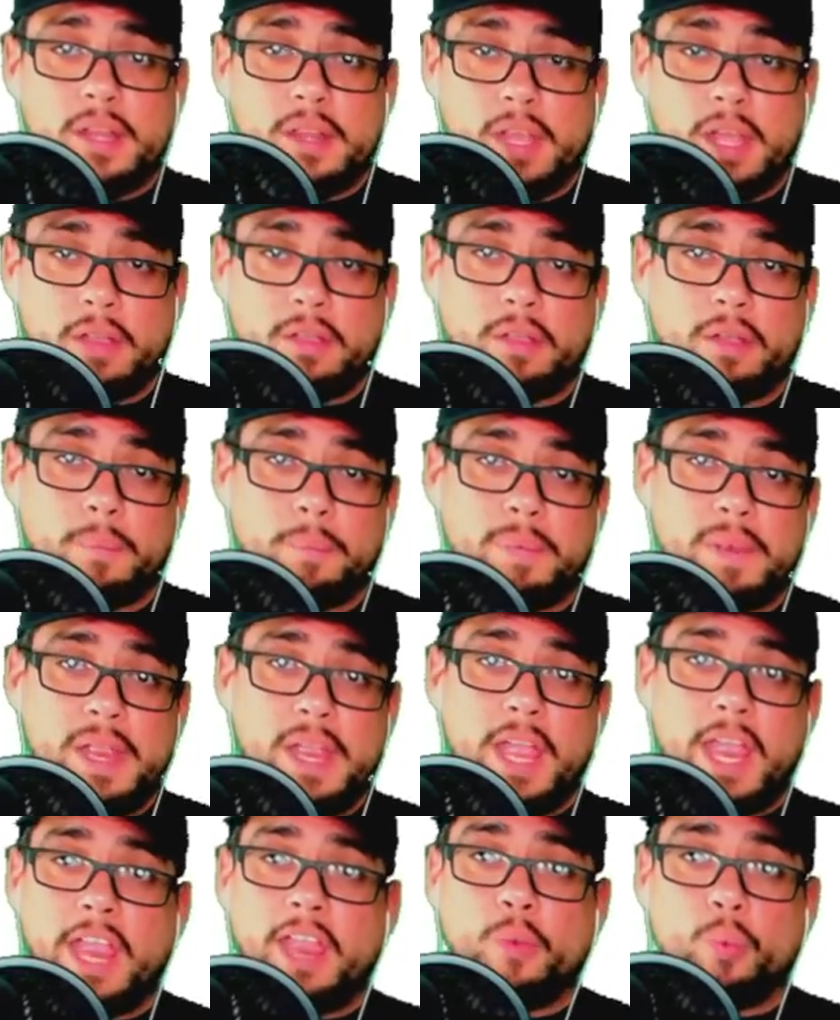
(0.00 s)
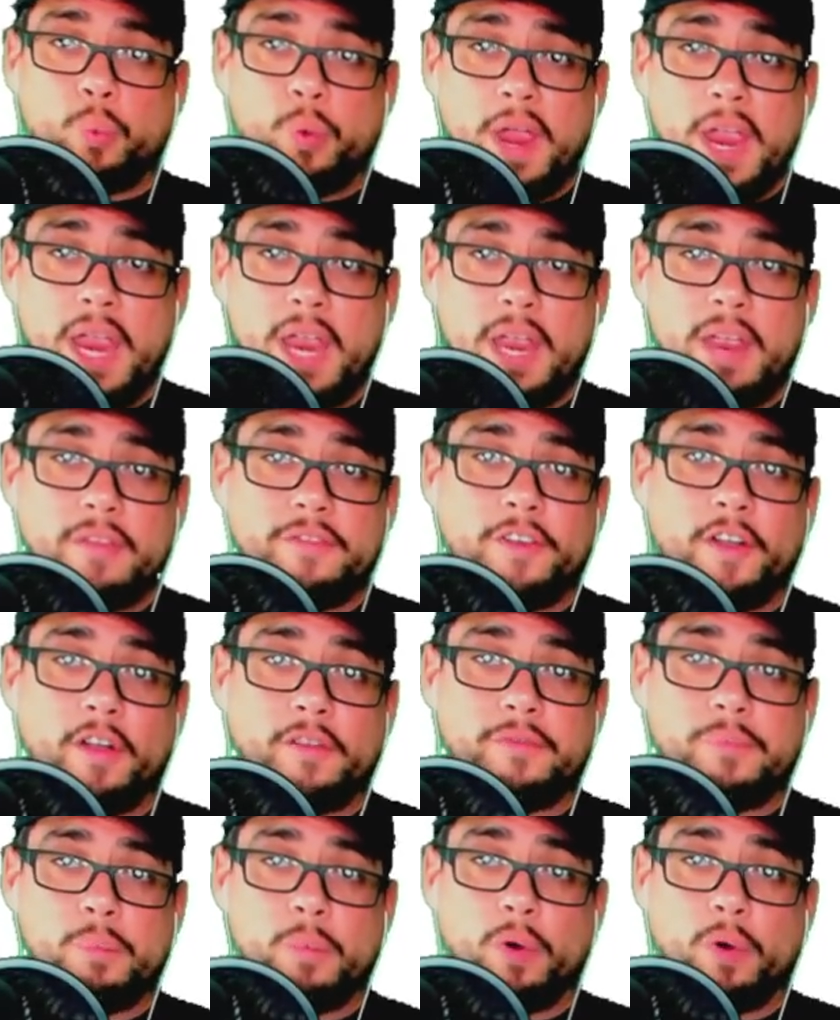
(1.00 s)
there could be a wave
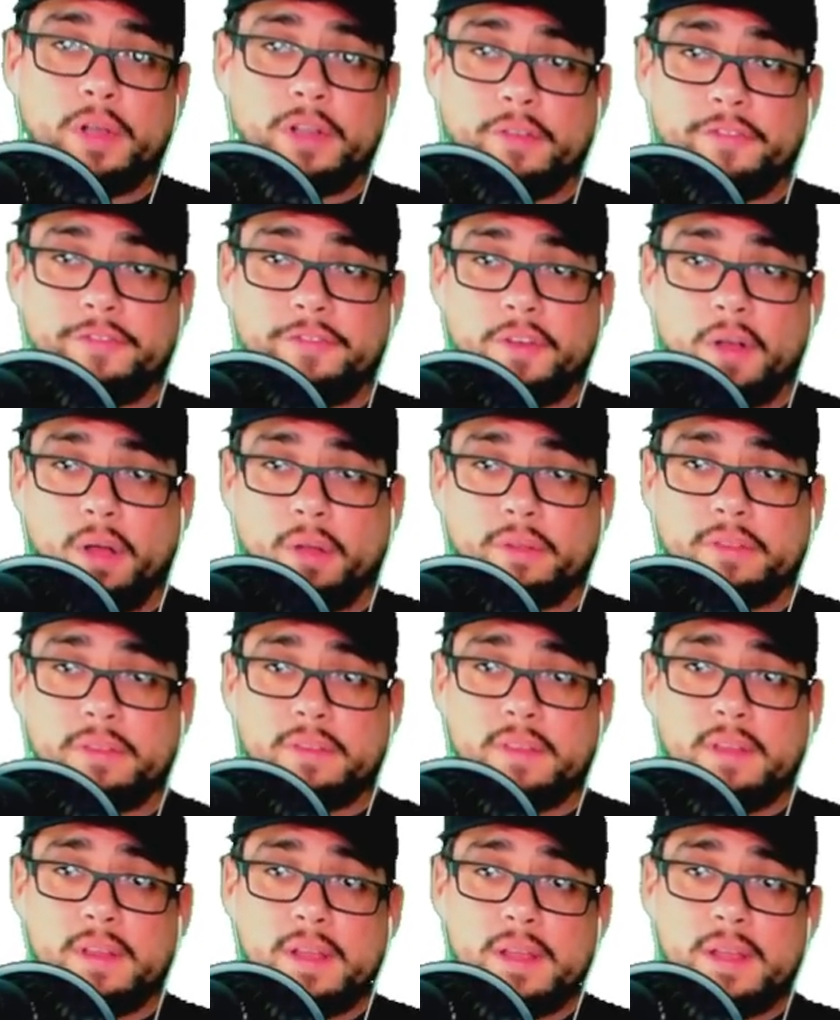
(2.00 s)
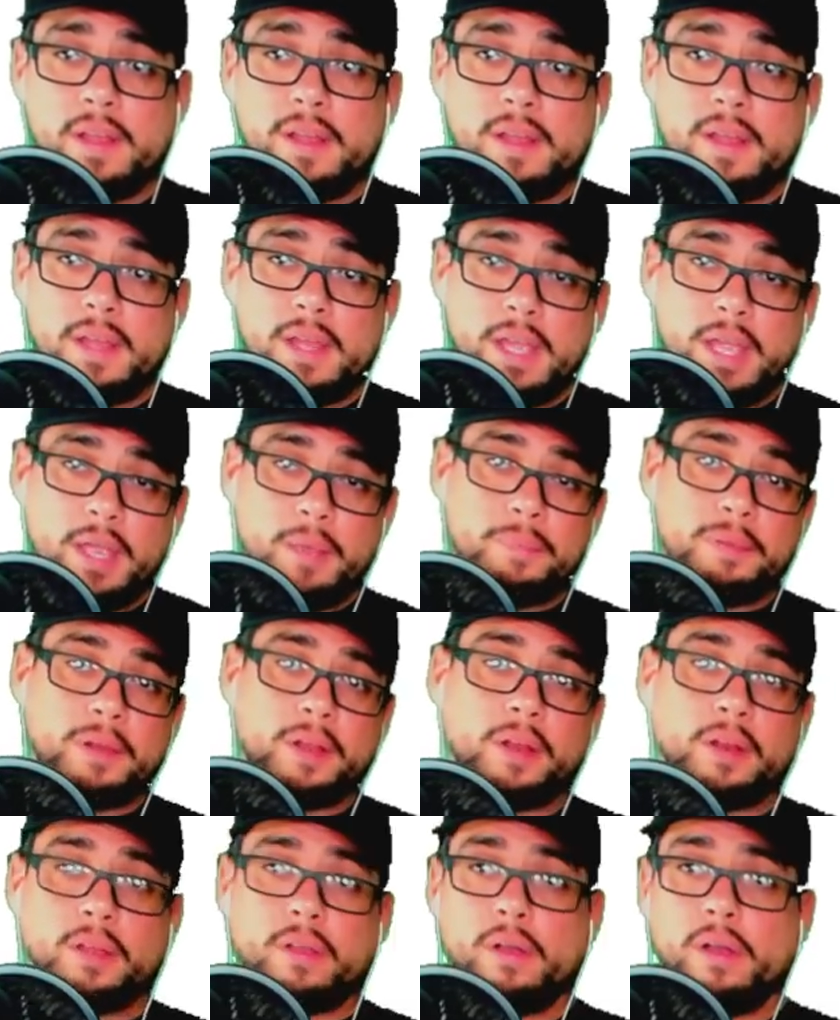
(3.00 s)
of more defaults and
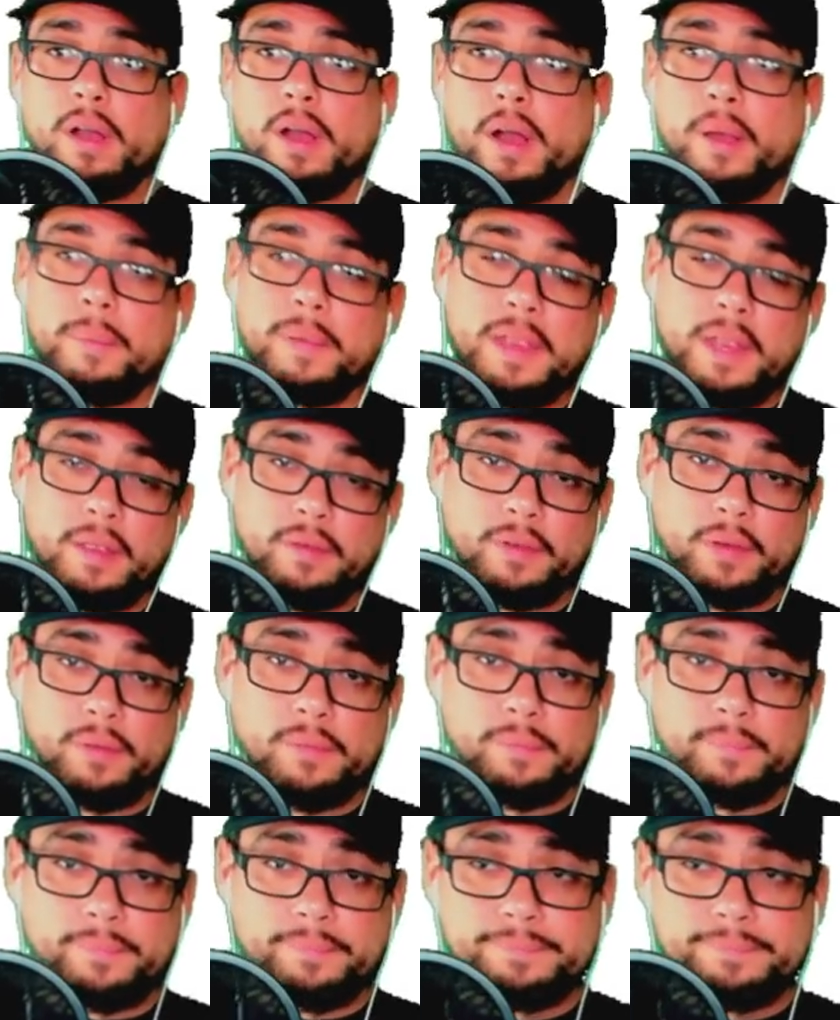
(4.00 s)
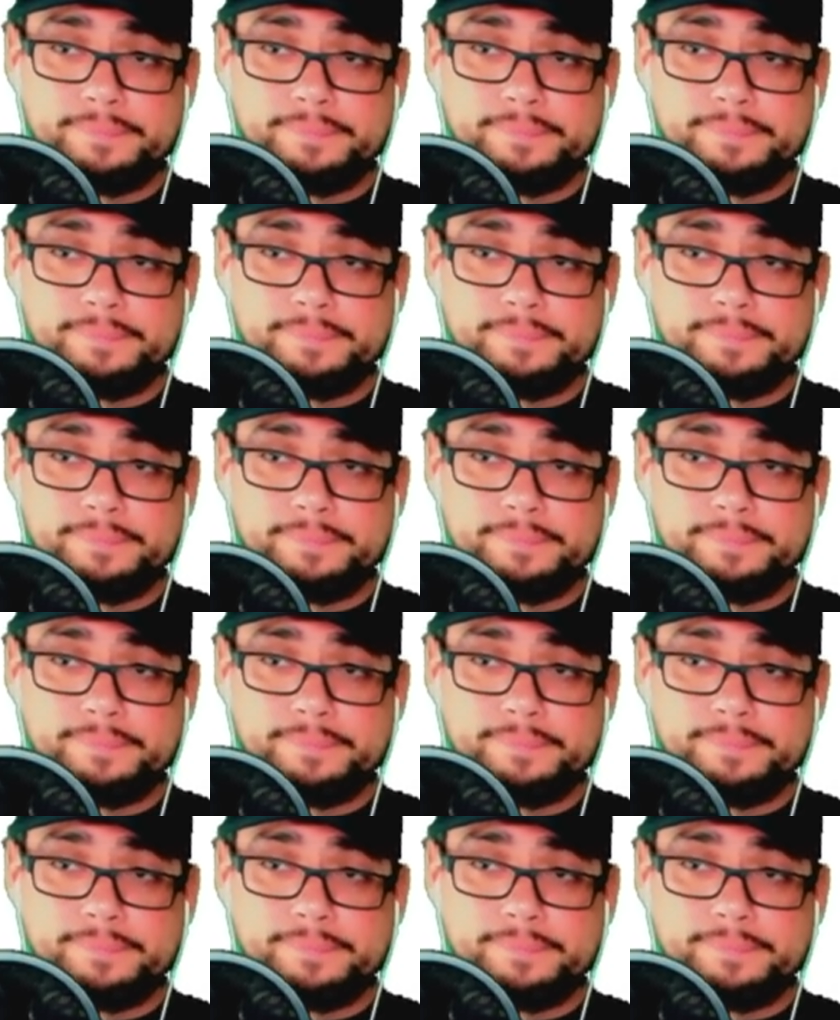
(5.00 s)
political upheaval.